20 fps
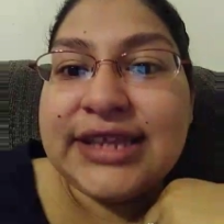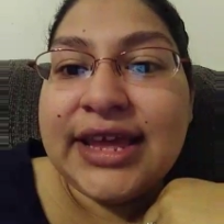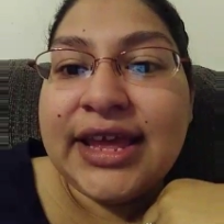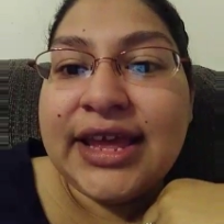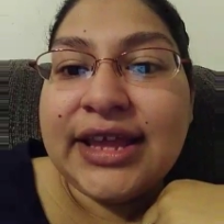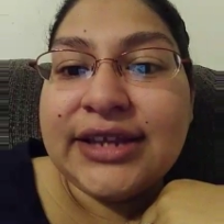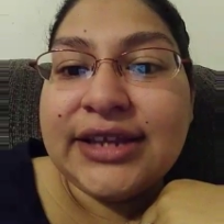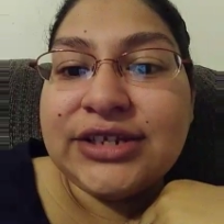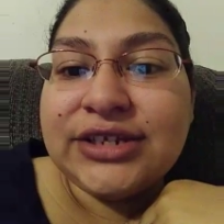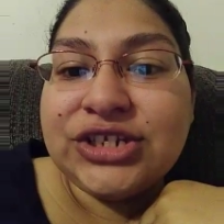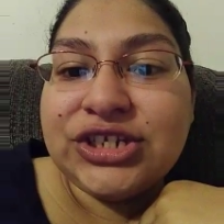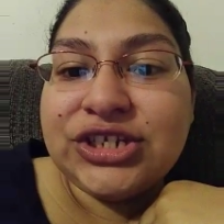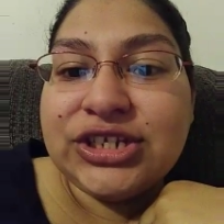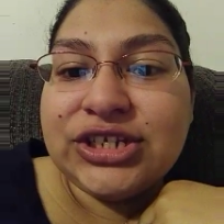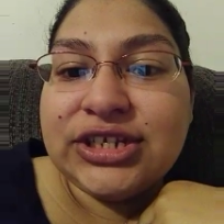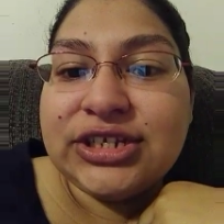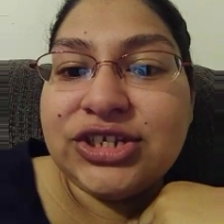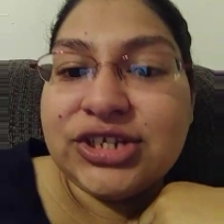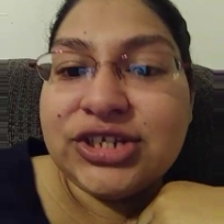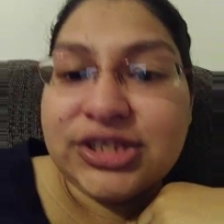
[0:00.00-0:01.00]
and
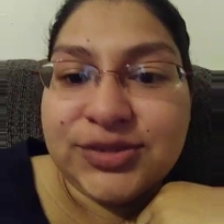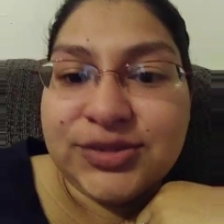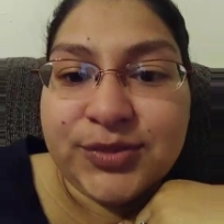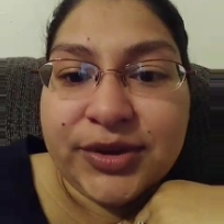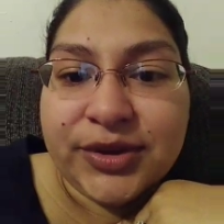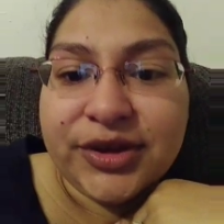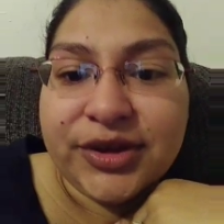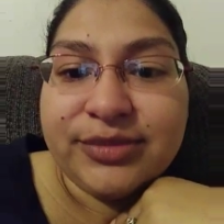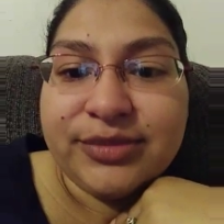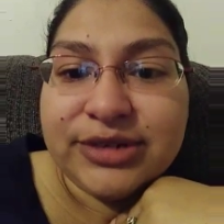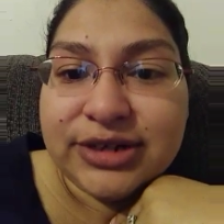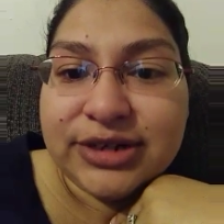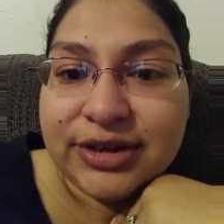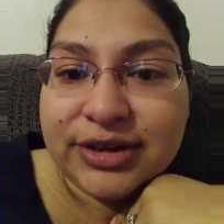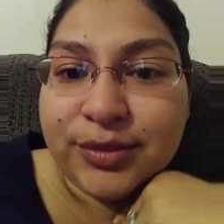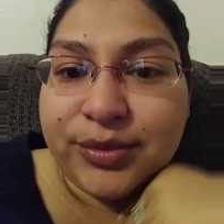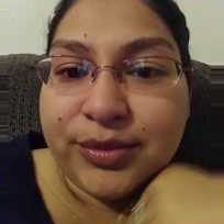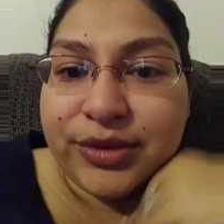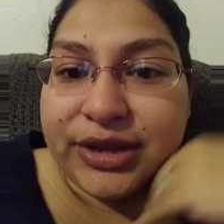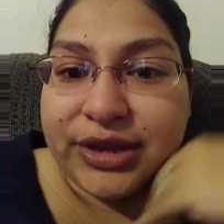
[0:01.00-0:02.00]
she just welcomed her
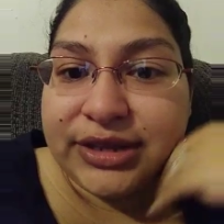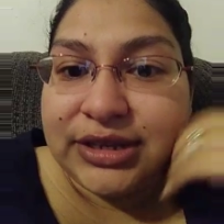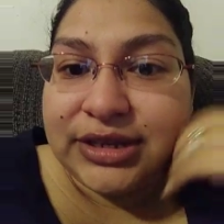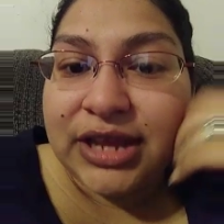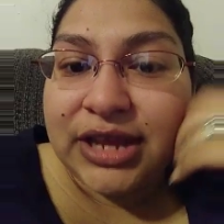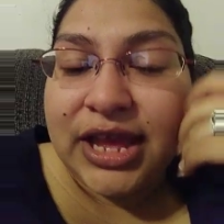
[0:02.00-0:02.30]
little boy.